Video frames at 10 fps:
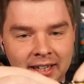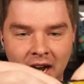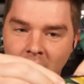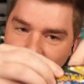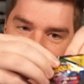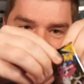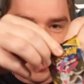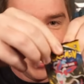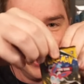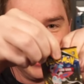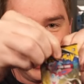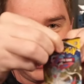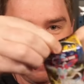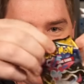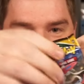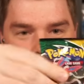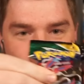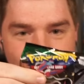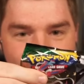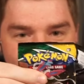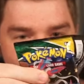Come on, Lucky Pack one.